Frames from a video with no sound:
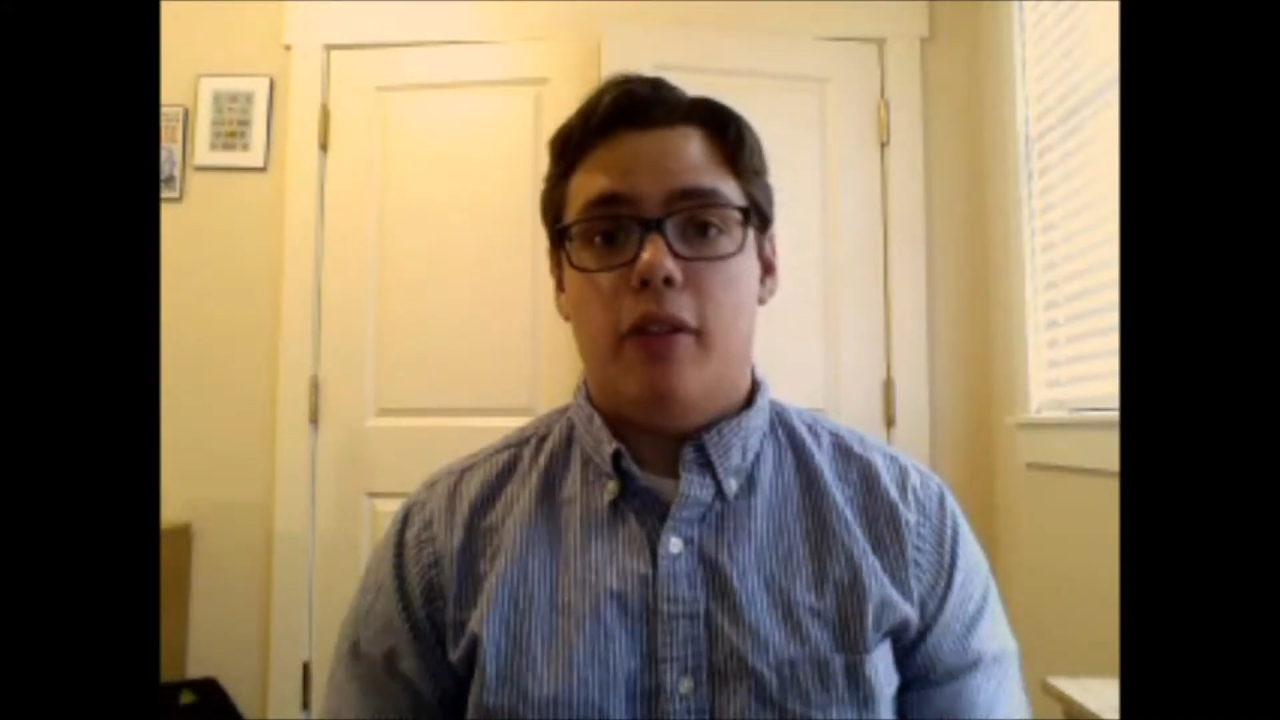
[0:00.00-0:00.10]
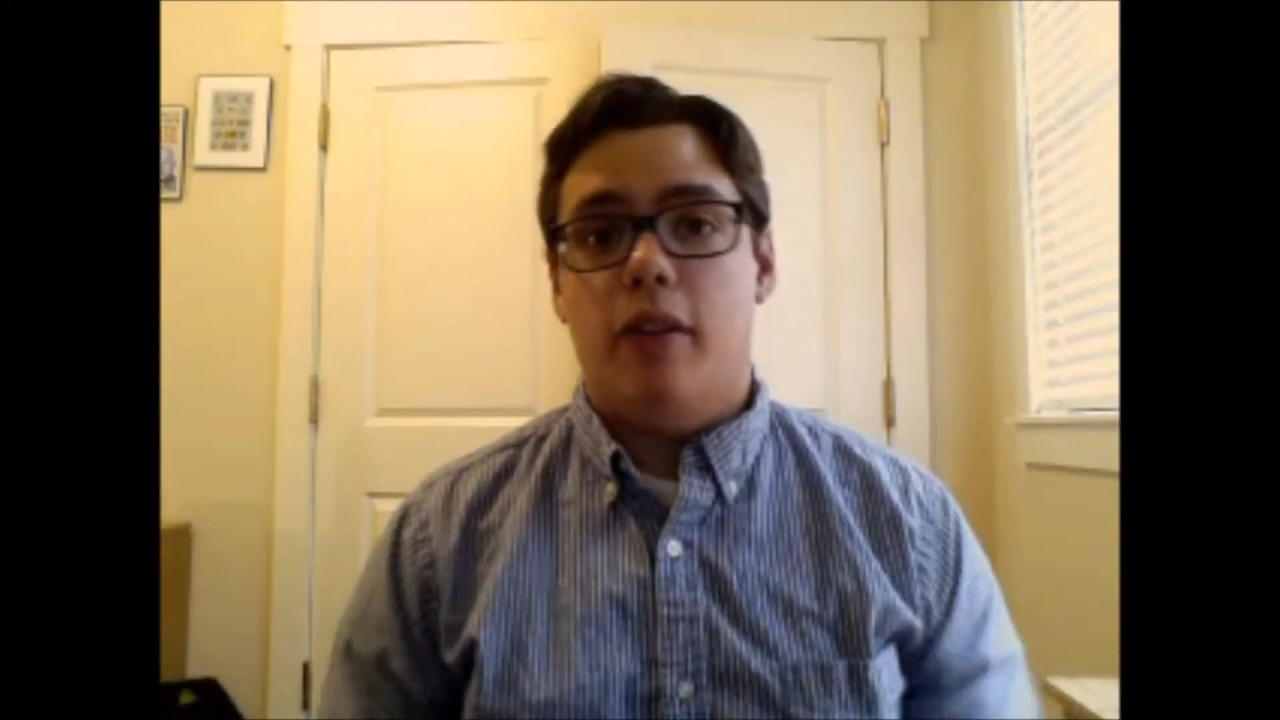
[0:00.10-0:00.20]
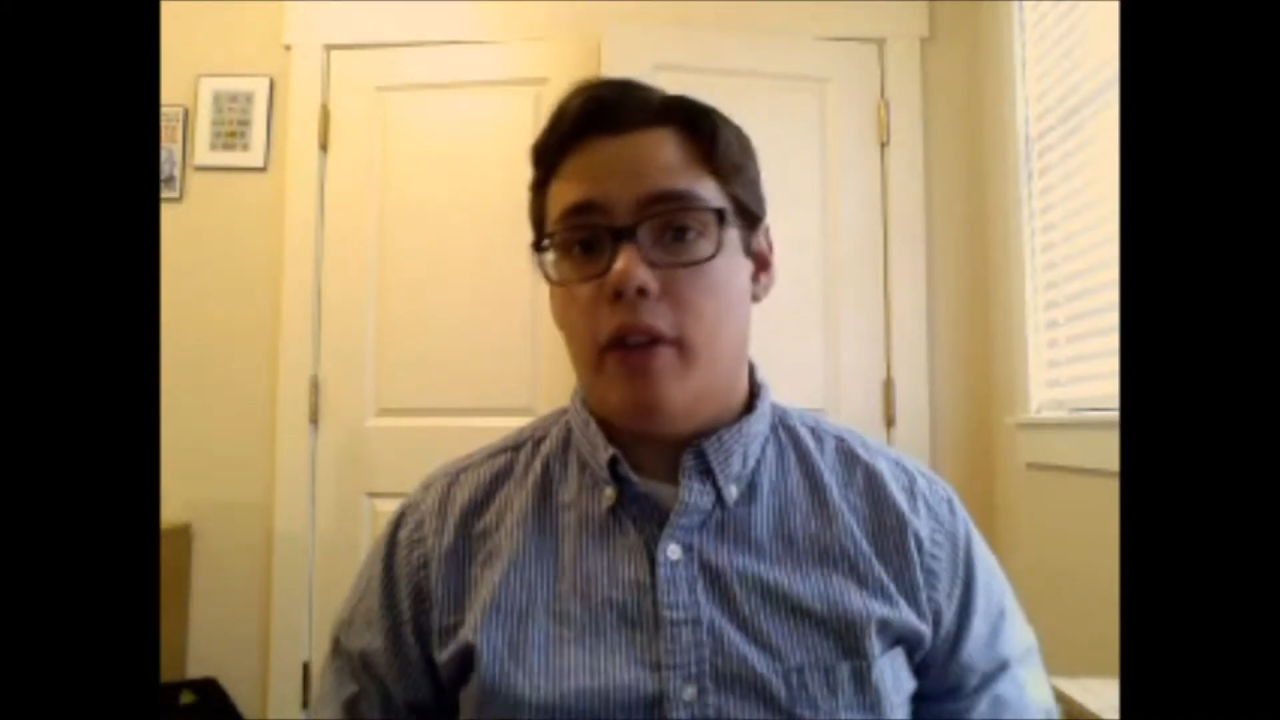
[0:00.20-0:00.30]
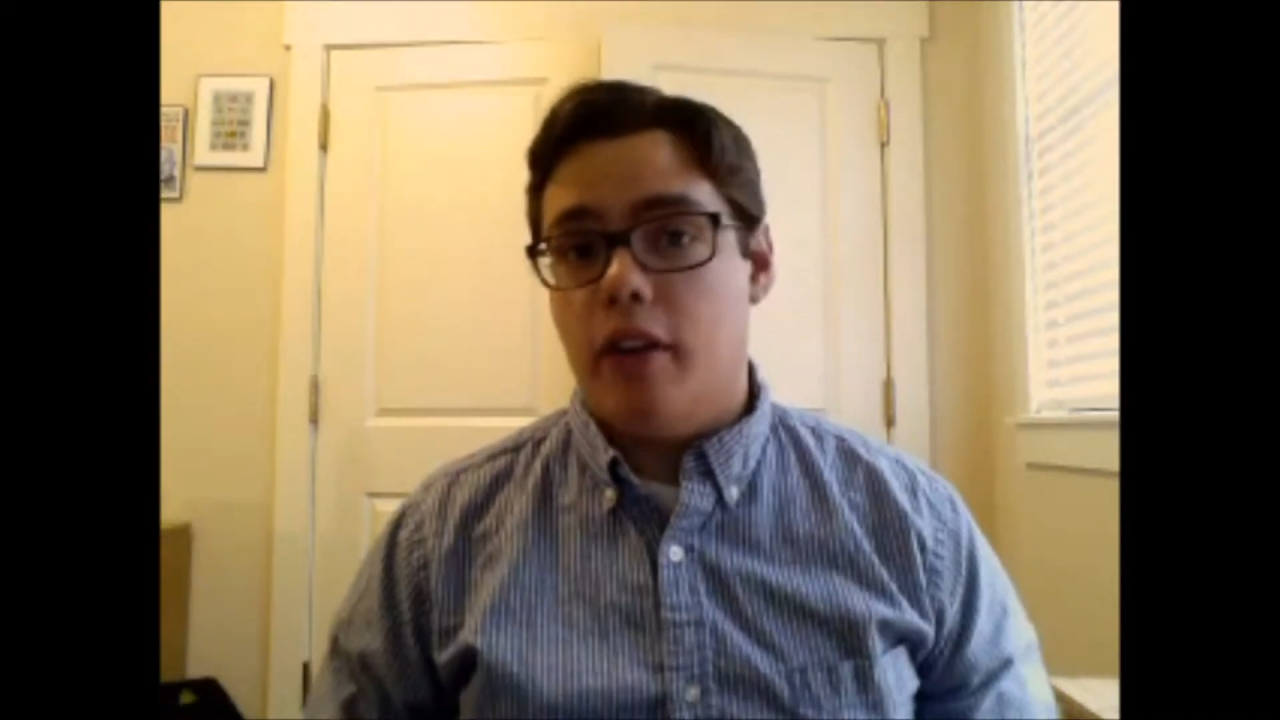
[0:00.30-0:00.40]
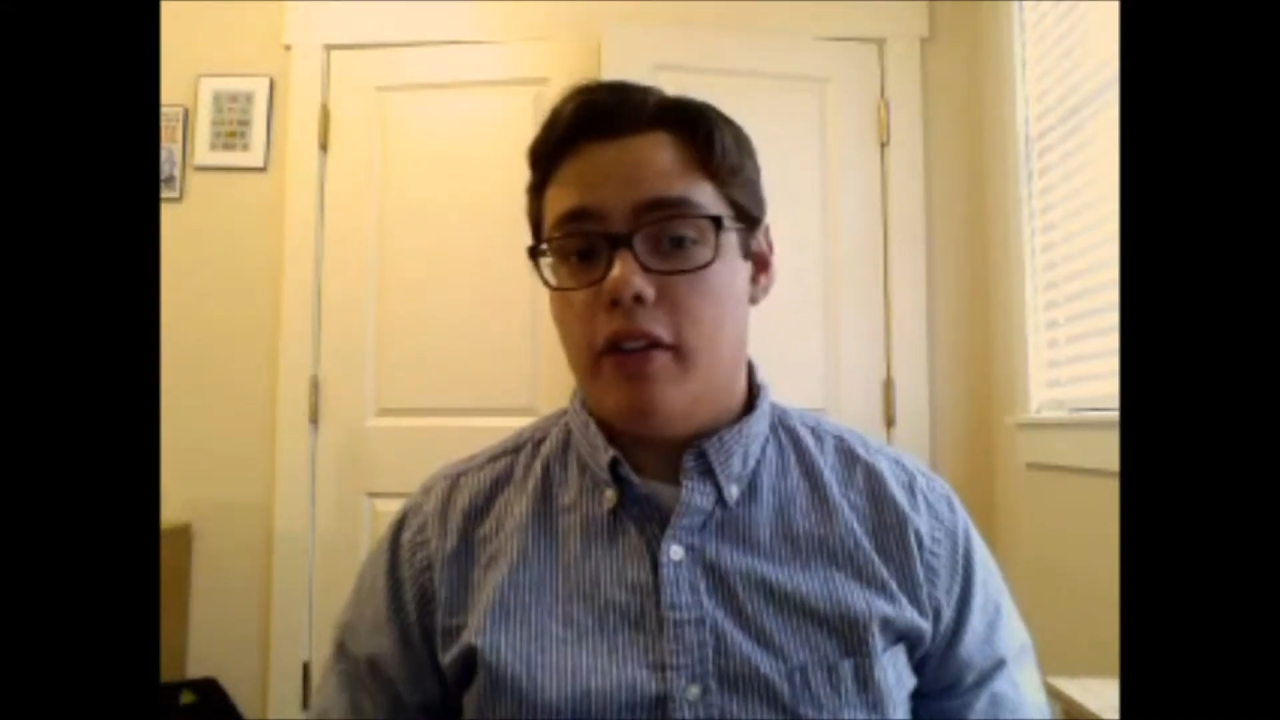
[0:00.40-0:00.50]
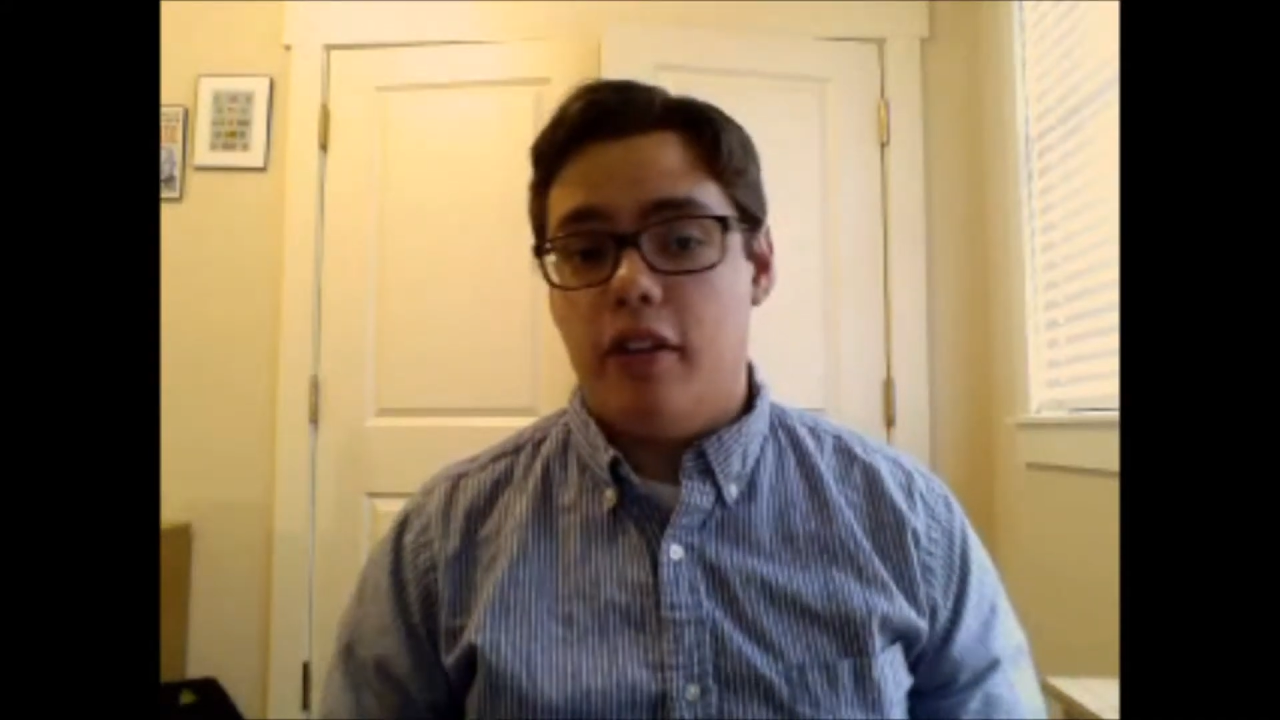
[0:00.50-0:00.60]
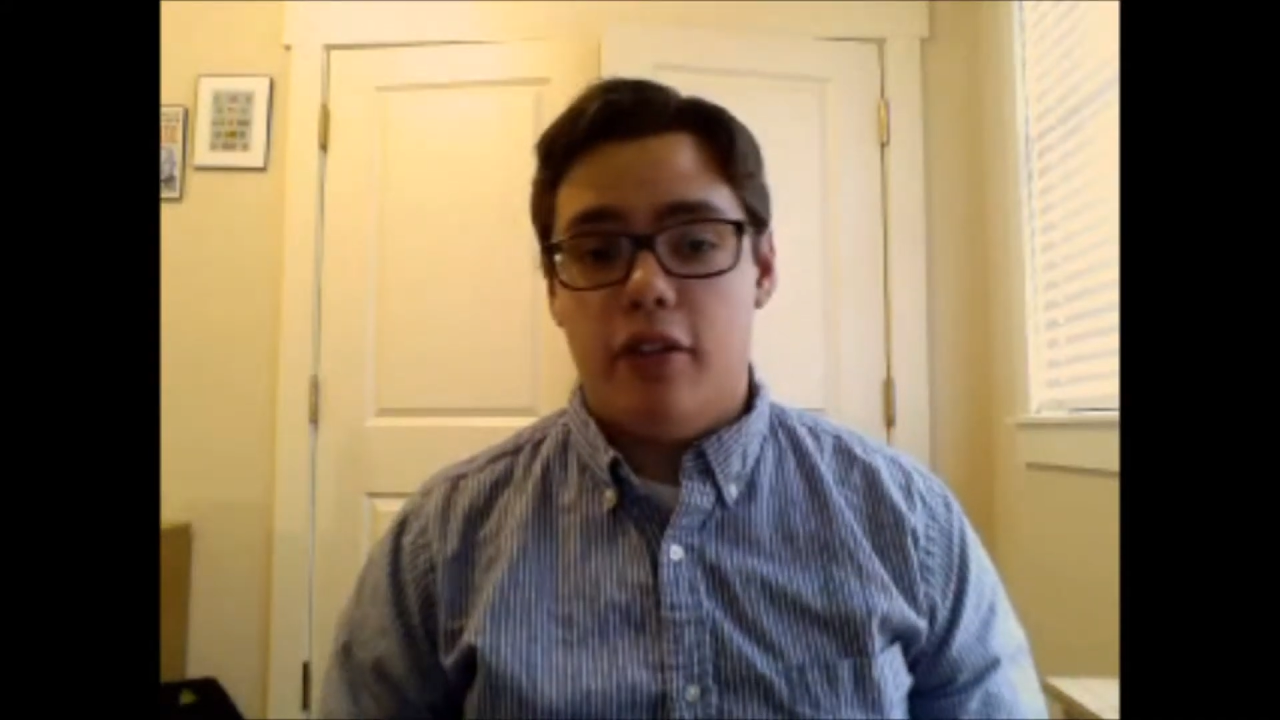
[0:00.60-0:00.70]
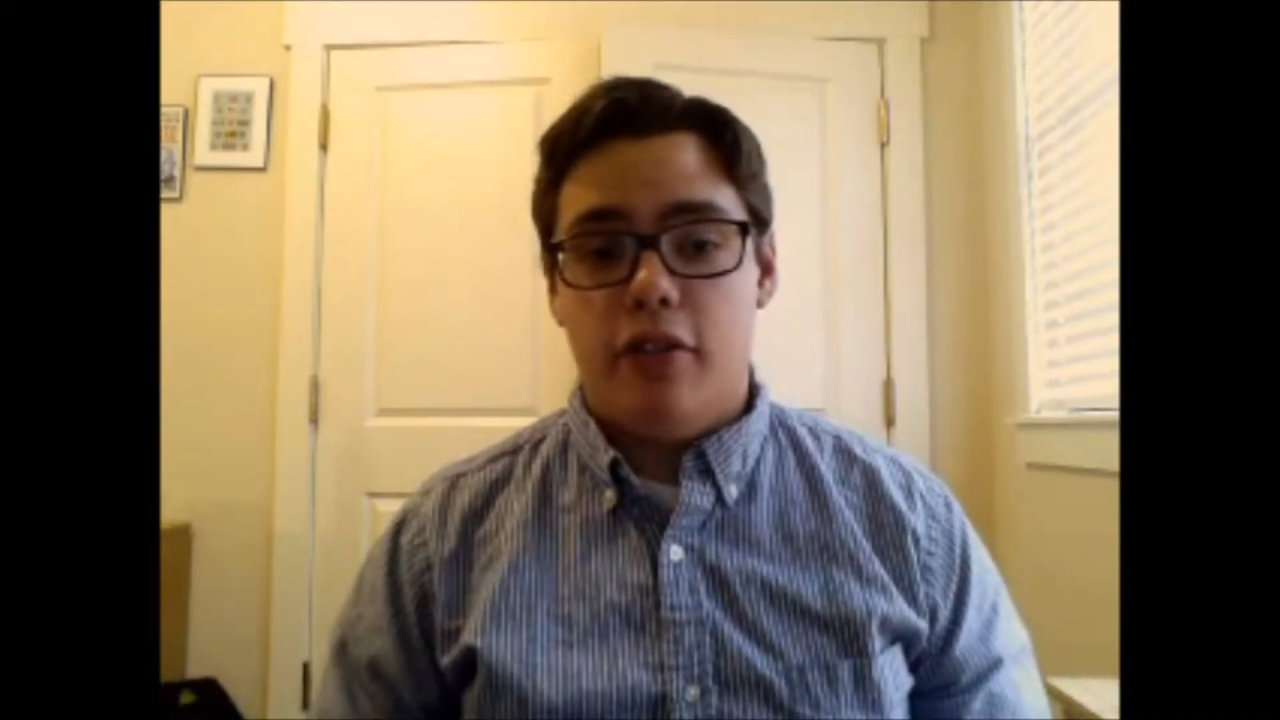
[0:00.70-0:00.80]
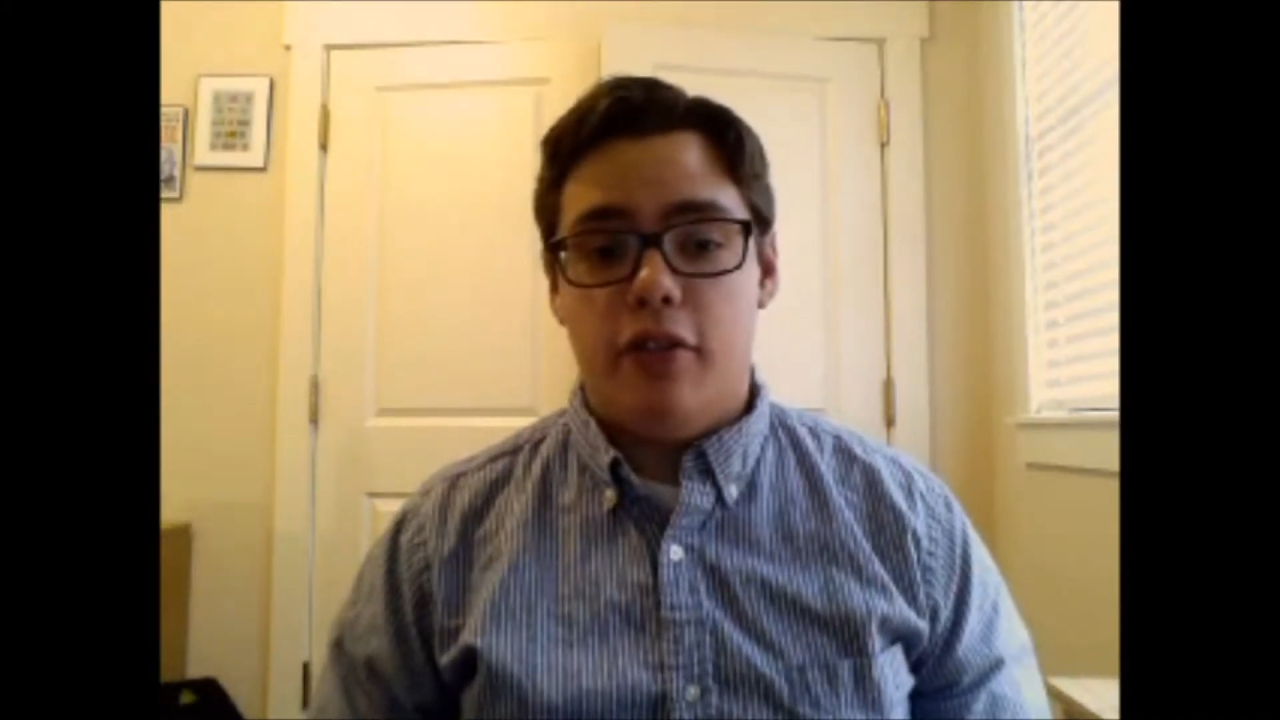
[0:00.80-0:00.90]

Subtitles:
you have volunteers